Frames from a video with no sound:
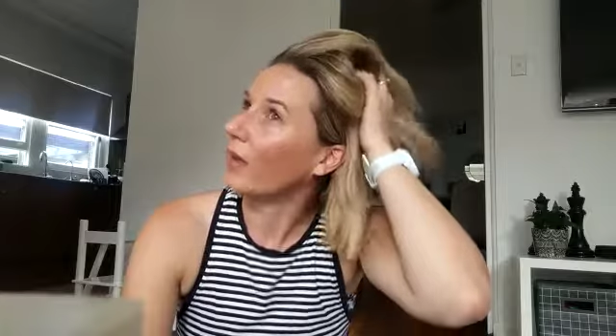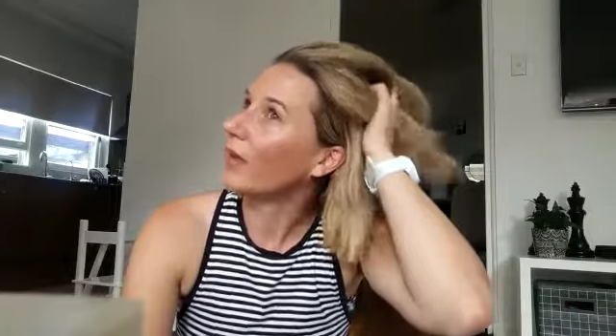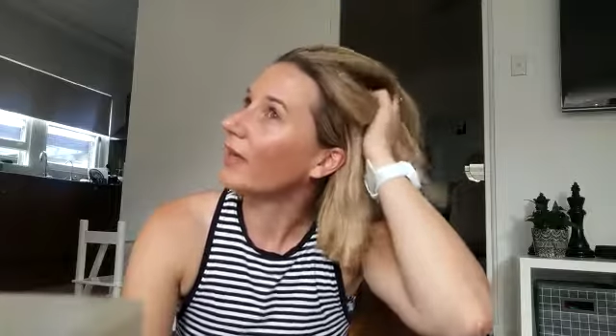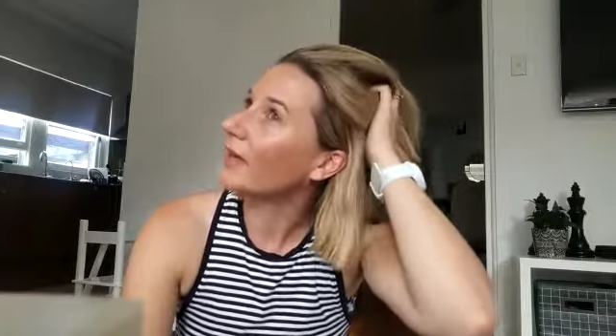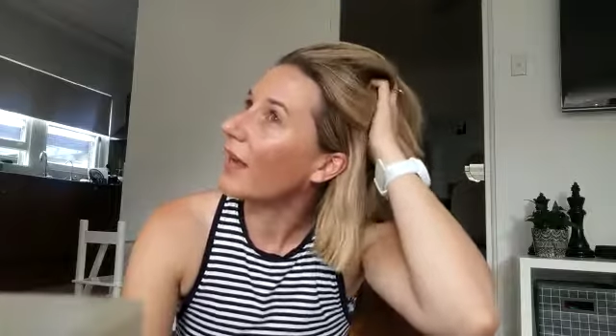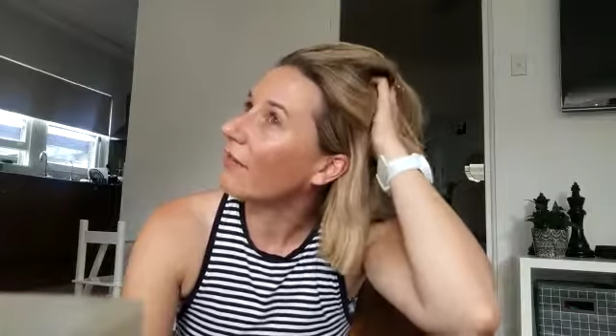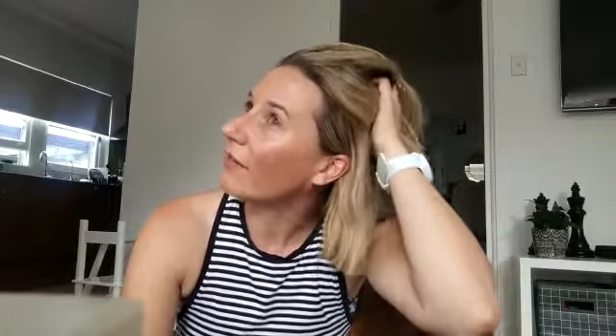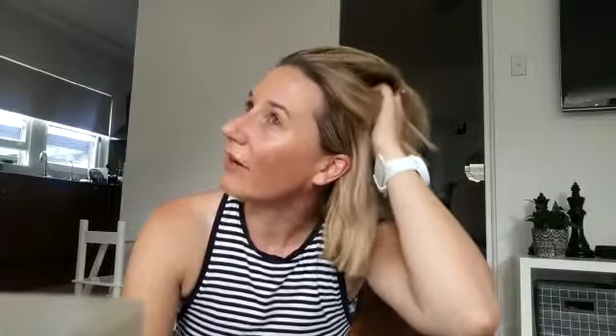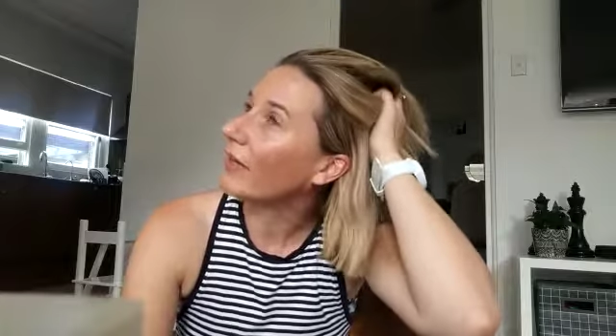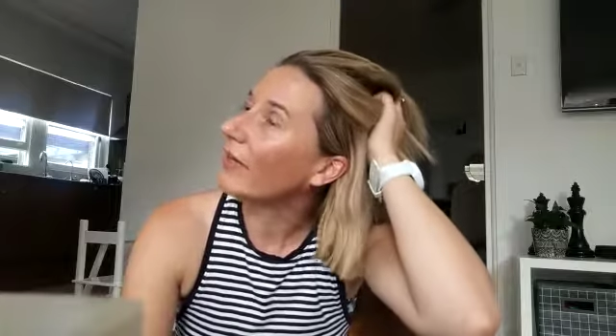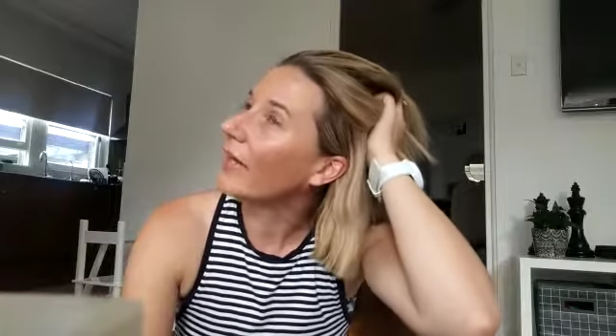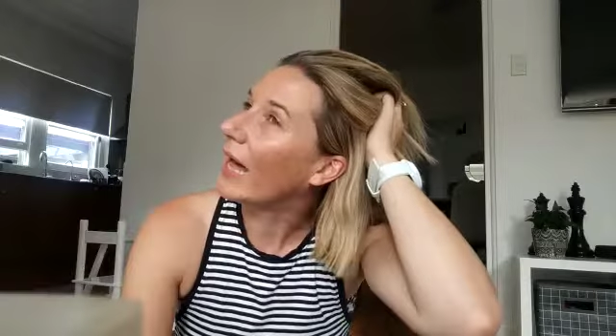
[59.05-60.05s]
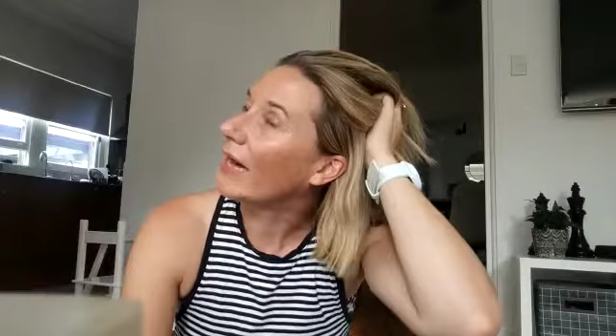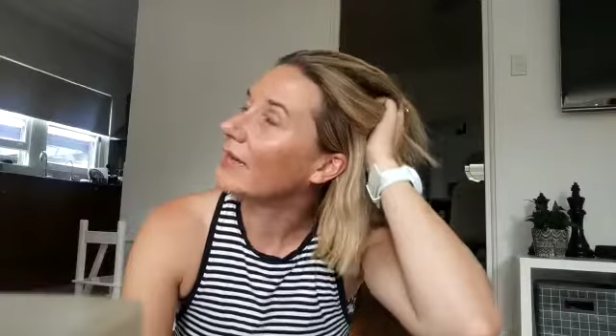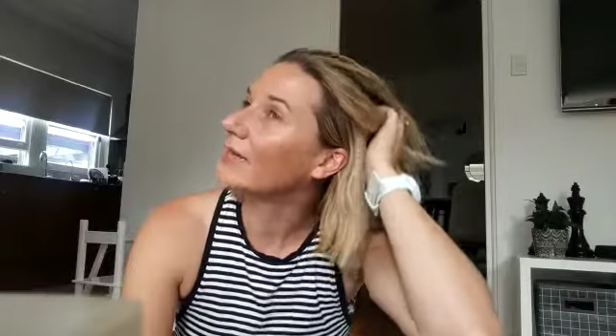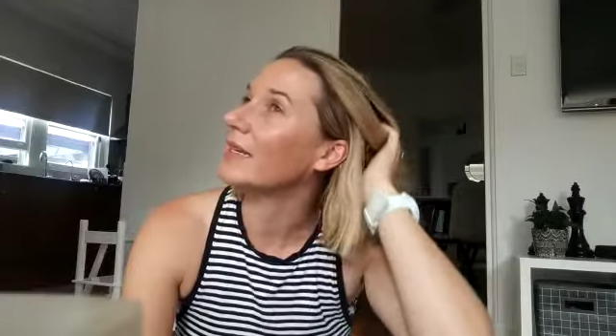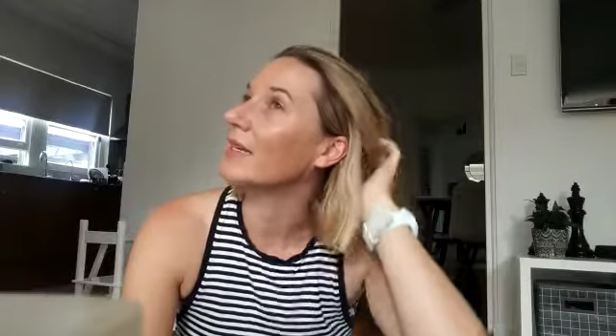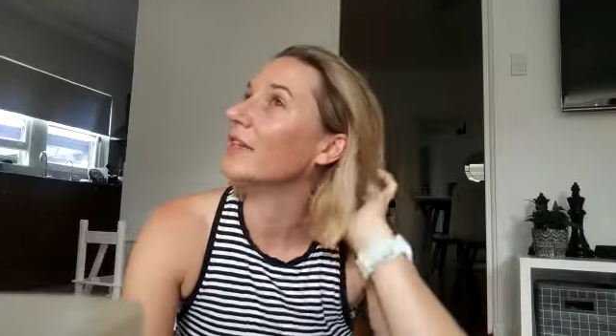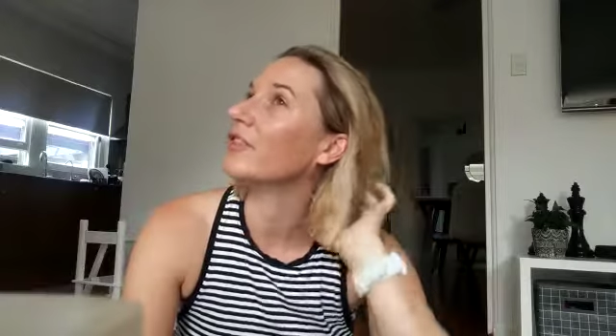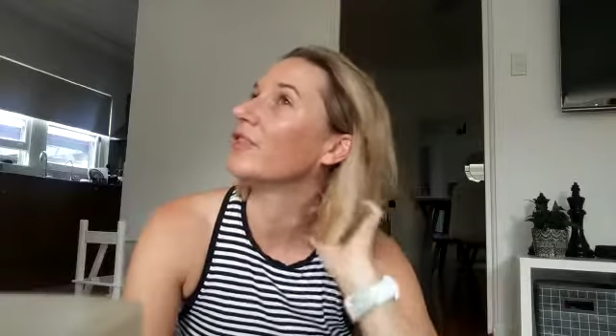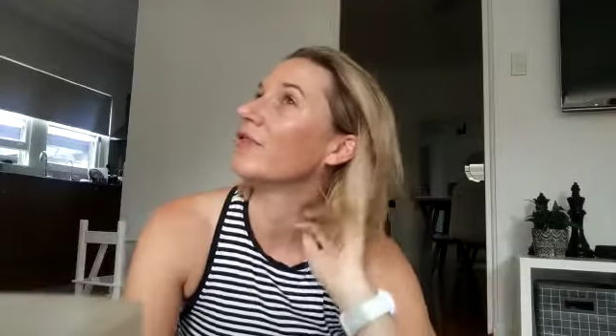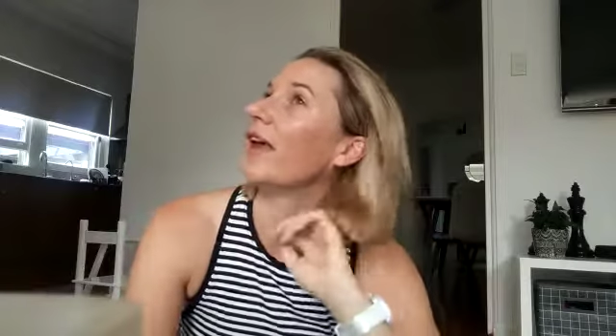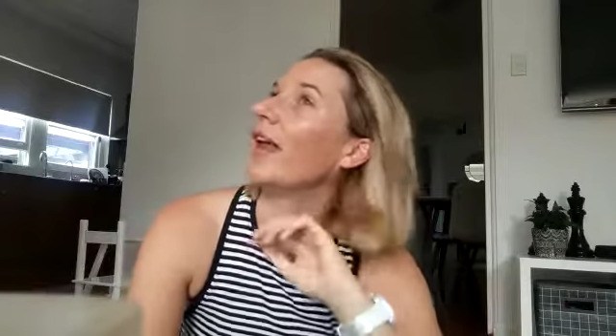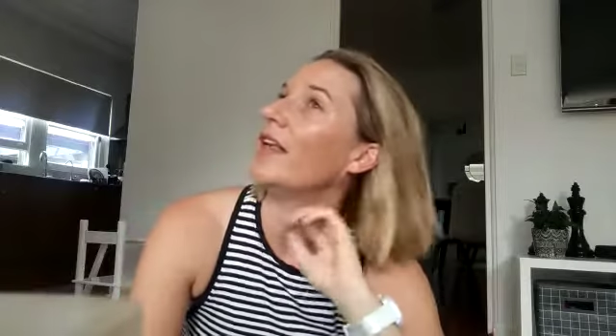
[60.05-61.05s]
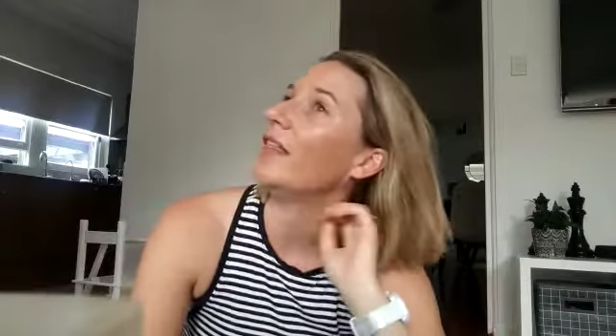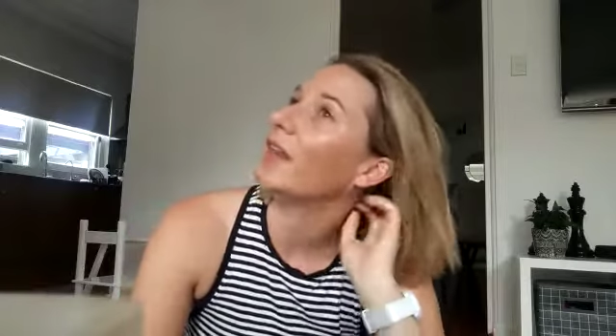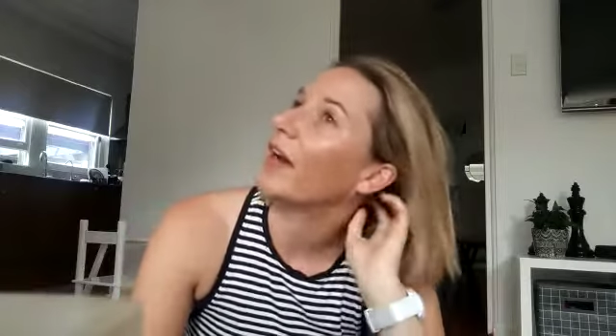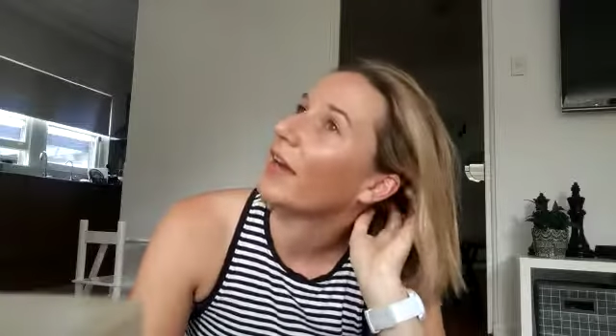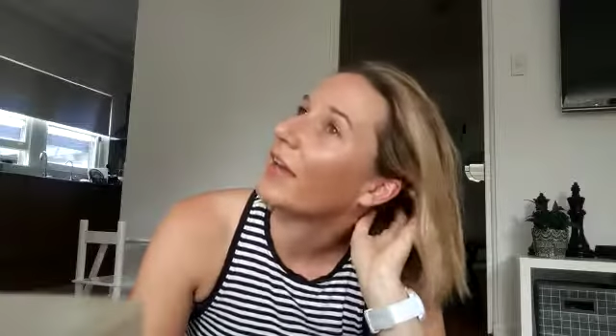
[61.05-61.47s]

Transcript: like it's every last inch of anything